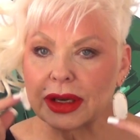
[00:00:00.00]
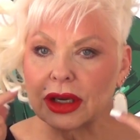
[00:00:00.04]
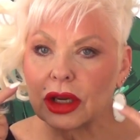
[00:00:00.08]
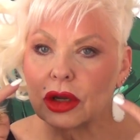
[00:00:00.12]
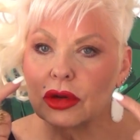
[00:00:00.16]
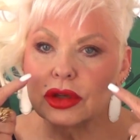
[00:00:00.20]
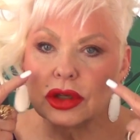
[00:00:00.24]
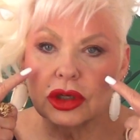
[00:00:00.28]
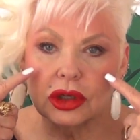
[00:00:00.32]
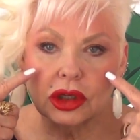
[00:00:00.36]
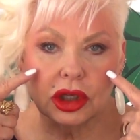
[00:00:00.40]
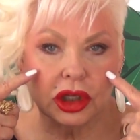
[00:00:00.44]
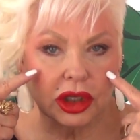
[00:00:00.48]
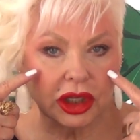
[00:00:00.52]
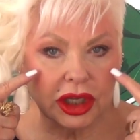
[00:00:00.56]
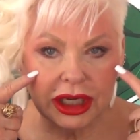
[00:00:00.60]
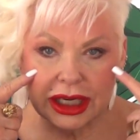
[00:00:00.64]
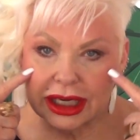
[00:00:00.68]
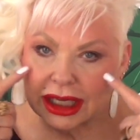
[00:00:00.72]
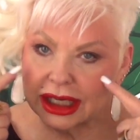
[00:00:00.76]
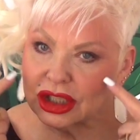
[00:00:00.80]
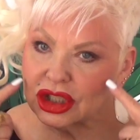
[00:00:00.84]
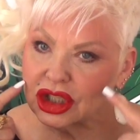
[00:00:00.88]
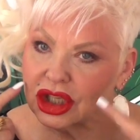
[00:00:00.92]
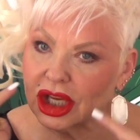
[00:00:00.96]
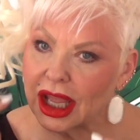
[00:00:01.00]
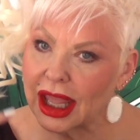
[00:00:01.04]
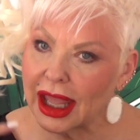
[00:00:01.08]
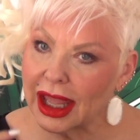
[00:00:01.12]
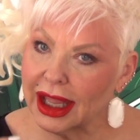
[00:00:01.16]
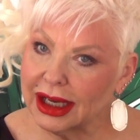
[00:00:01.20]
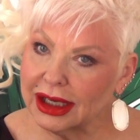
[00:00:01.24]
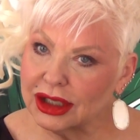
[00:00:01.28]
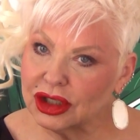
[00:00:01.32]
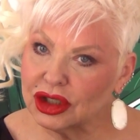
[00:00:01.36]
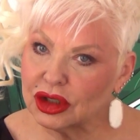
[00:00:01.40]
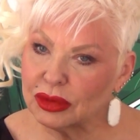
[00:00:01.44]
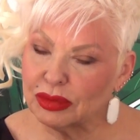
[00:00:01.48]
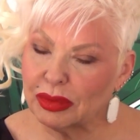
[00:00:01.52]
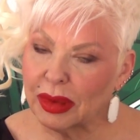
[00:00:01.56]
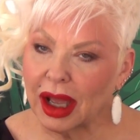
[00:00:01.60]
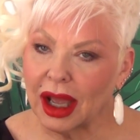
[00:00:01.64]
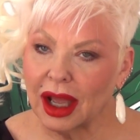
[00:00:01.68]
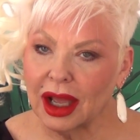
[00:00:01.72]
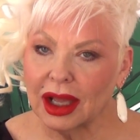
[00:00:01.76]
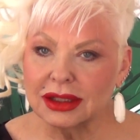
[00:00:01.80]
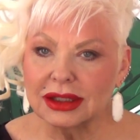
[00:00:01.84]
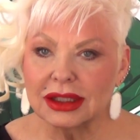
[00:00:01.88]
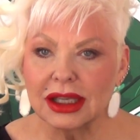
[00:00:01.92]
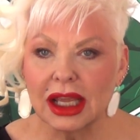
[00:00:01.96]
I know you're looking at your age
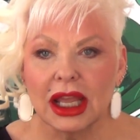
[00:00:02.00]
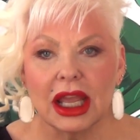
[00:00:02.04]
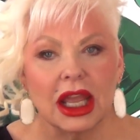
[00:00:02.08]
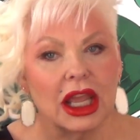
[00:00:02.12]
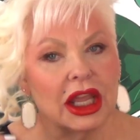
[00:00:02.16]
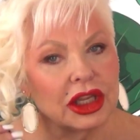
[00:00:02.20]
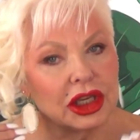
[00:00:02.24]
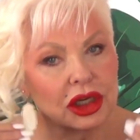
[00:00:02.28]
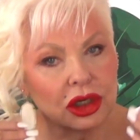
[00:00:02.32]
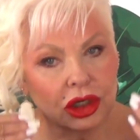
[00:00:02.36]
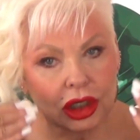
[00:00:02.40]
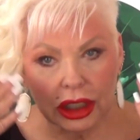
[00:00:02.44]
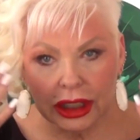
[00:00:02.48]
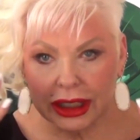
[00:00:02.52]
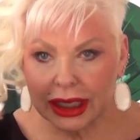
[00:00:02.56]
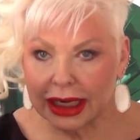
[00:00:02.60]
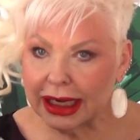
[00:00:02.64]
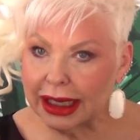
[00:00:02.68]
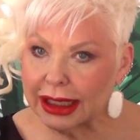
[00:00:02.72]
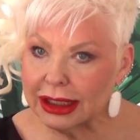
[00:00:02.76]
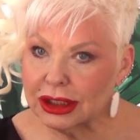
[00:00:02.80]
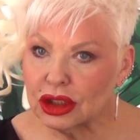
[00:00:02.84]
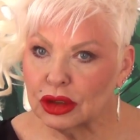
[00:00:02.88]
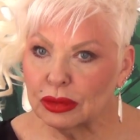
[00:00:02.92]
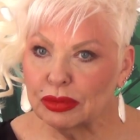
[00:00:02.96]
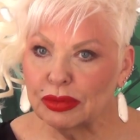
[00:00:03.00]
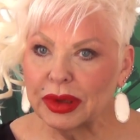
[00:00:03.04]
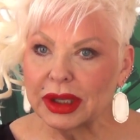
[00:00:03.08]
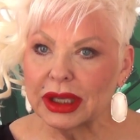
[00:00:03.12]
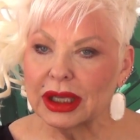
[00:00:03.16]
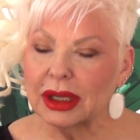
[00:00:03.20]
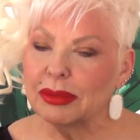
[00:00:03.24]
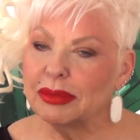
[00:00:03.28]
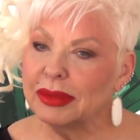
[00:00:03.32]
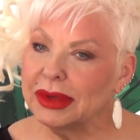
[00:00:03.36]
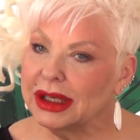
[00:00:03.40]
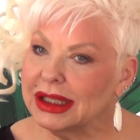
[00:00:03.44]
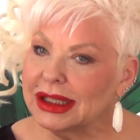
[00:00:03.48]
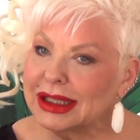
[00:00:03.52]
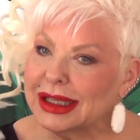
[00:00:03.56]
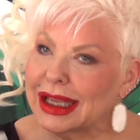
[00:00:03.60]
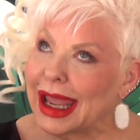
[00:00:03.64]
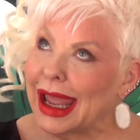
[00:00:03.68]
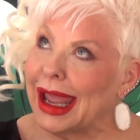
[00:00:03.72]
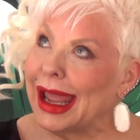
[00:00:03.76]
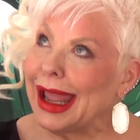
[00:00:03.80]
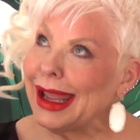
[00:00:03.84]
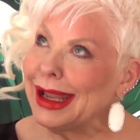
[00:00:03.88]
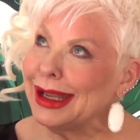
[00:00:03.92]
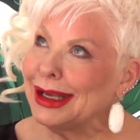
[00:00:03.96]
spots. You're looking at your
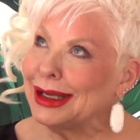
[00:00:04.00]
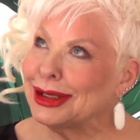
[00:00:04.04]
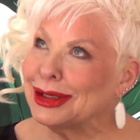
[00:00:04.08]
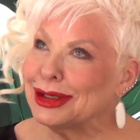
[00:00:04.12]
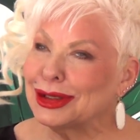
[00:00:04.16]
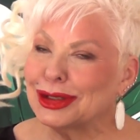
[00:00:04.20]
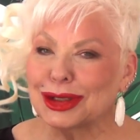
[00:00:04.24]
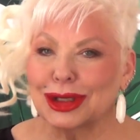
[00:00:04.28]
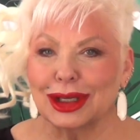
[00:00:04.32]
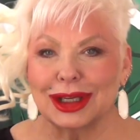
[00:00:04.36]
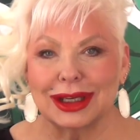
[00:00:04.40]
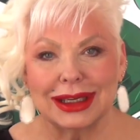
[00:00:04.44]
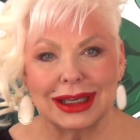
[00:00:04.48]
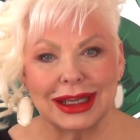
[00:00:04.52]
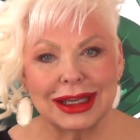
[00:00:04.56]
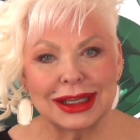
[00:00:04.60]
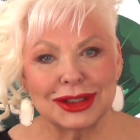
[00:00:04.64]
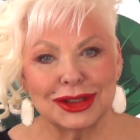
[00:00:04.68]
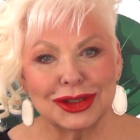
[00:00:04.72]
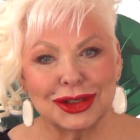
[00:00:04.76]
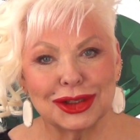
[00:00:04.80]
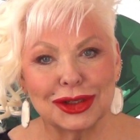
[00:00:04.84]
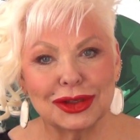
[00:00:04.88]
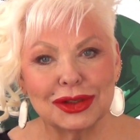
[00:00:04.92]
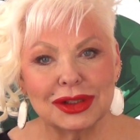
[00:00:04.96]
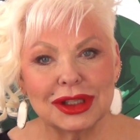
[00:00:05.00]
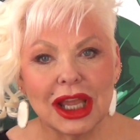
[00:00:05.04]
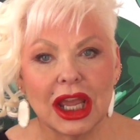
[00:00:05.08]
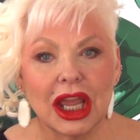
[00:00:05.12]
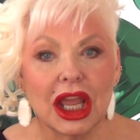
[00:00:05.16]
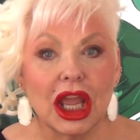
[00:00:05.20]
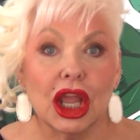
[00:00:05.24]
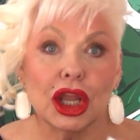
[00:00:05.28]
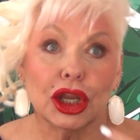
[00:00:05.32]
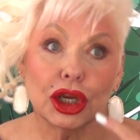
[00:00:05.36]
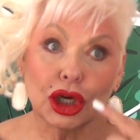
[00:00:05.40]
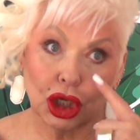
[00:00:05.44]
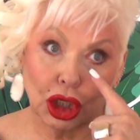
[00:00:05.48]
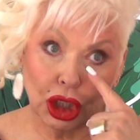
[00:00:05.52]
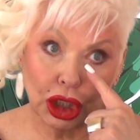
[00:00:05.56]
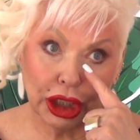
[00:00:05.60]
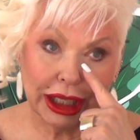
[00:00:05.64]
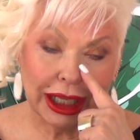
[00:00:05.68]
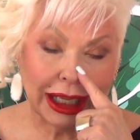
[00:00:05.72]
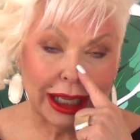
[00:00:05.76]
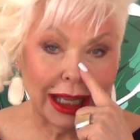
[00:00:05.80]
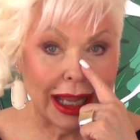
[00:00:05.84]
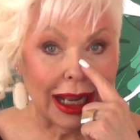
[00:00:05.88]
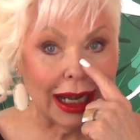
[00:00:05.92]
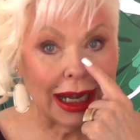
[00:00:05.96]
pigmentation issues. You're
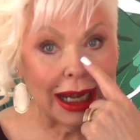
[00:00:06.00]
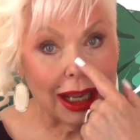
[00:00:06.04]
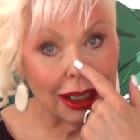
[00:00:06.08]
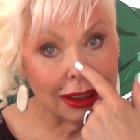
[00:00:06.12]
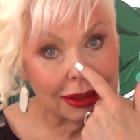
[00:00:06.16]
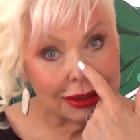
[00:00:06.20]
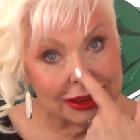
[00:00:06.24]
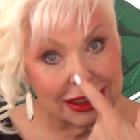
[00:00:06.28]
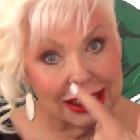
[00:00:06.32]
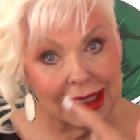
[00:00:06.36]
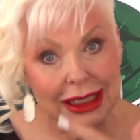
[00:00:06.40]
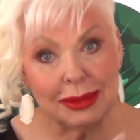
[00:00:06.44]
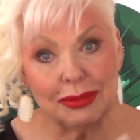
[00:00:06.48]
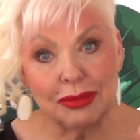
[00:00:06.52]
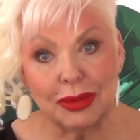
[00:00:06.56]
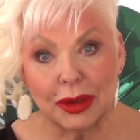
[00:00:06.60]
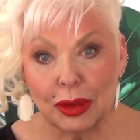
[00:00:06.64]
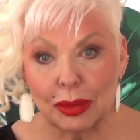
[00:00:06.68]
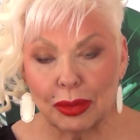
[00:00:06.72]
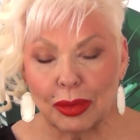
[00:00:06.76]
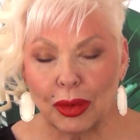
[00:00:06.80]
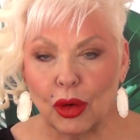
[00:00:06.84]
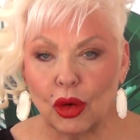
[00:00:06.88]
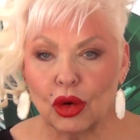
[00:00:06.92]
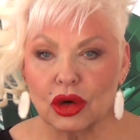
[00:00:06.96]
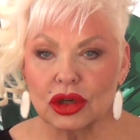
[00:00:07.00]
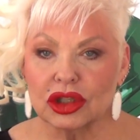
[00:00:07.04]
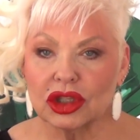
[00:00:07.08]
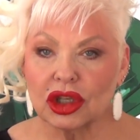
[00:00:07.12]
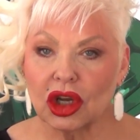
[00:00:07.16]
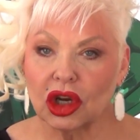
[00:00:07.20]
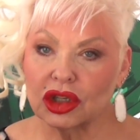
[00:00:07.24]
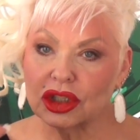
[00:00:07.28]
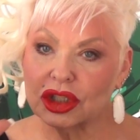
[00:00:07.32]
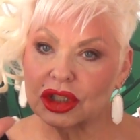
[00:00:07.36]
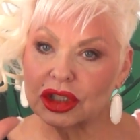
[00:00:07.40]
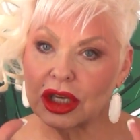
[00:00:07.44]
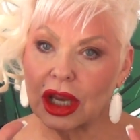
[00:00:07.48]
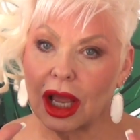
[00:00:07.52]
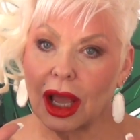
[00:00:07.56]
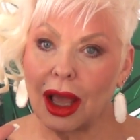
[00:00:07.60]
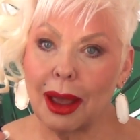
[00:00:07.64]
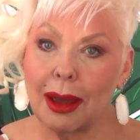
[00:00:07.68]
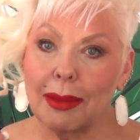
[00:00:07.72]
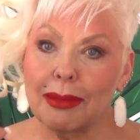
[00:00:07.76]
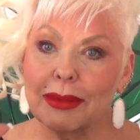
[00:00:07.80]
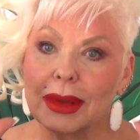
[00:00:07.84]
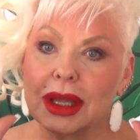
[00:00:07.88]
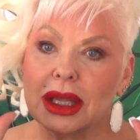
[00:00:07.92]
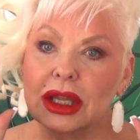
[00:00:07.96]
looking at how deep your pores are.
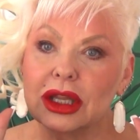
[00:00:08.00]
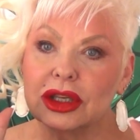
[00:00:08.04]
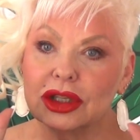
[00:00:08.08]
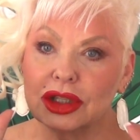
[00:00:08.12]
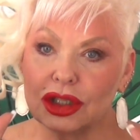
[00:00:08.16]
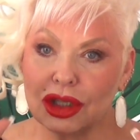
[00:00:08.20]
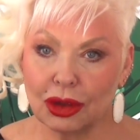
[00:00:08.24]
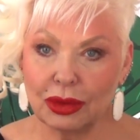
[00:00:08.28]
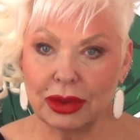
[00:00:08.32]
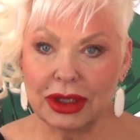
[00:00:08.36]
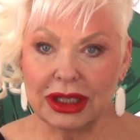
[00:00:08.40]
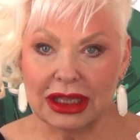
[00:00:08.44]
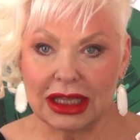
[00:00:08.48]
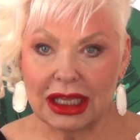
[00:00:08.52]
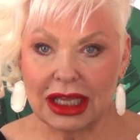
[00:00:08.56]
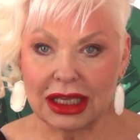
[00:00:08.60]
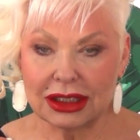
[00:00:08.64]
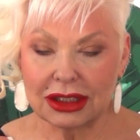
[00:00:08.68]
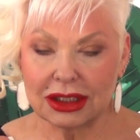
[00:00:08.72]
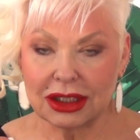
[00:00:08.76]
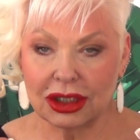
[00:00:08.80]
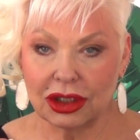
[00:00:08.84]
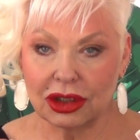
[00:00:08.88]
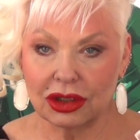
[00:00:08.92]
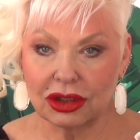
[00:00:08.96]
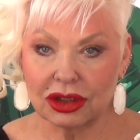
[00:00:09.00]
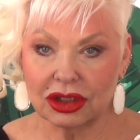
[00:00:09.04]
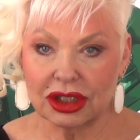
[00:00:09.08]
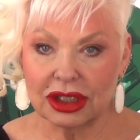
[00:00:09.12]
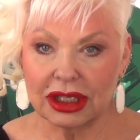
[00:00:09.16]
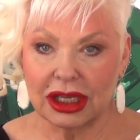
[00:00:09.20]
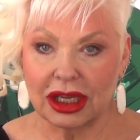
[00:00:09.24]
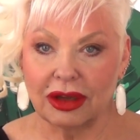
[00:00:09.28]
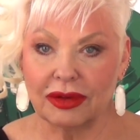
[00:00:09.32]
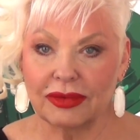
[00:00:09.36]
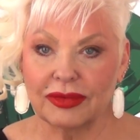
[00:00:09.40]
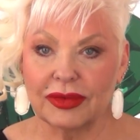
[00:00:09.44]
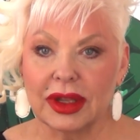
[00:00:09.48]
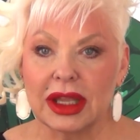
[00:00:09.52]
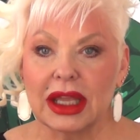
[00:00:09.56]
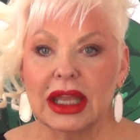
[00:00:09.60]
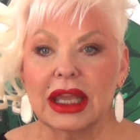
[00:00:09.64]
Stop doing that to yourself.